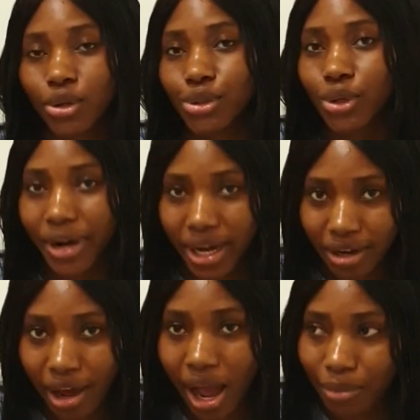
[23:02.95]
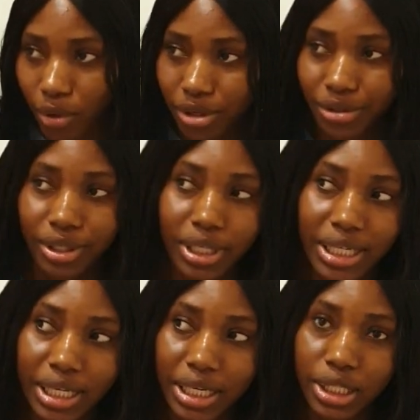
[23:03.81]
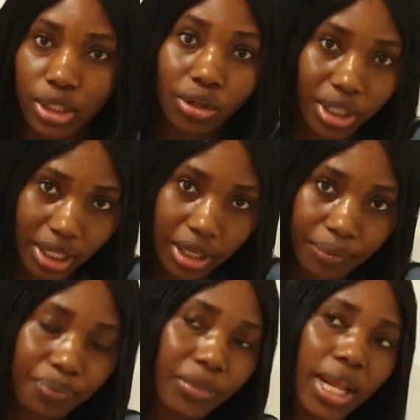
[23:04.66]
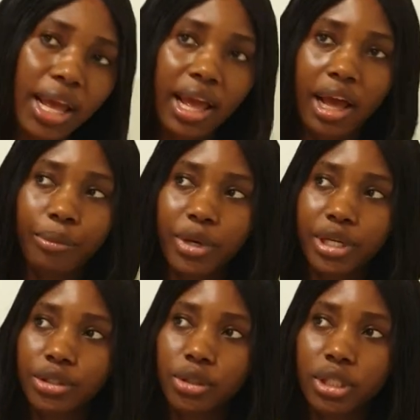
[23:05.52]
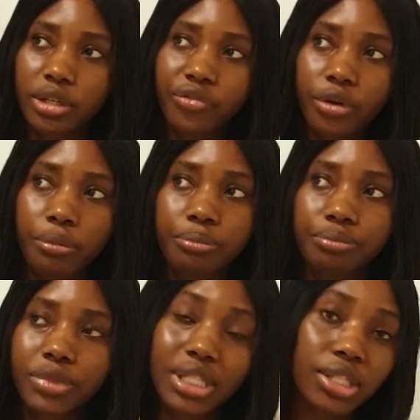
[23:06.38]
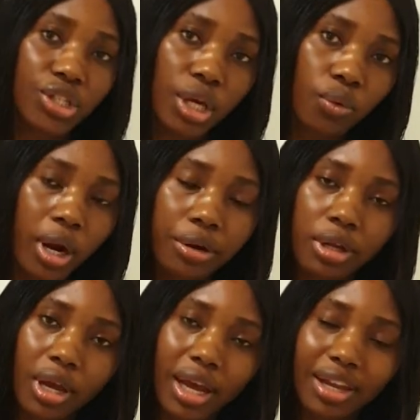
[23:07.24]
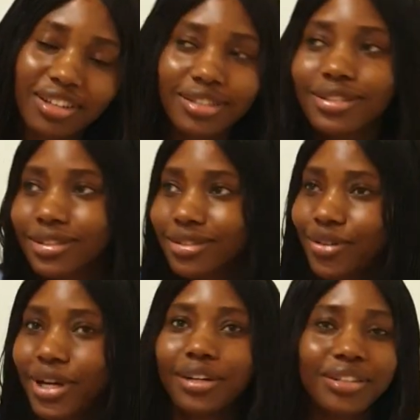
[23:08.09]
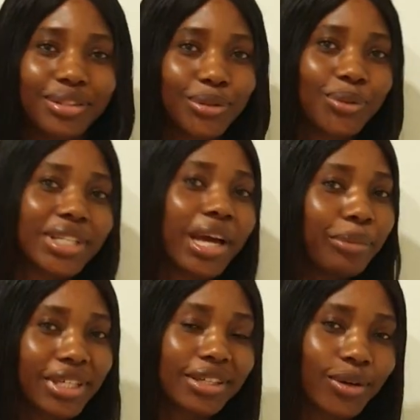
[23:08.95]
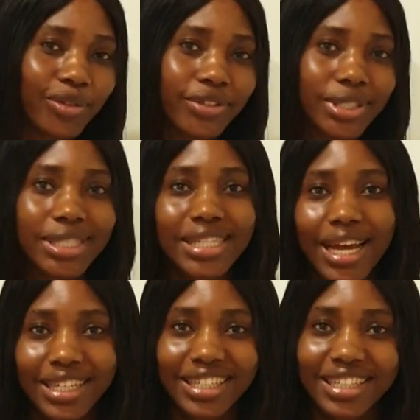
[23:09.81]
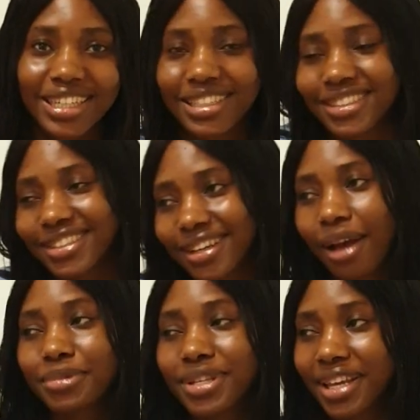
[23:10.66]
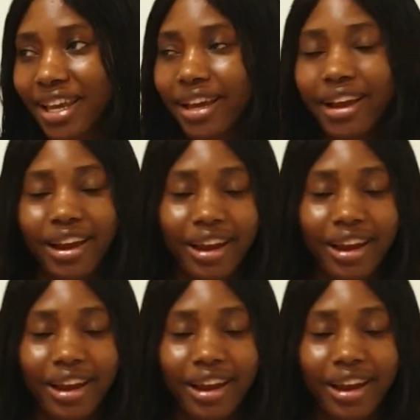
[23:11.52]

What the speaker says: Although right now I'm currently in Turkey. I've been in Turkey since January, and well, you know what happened. COVID started, and I'm still here.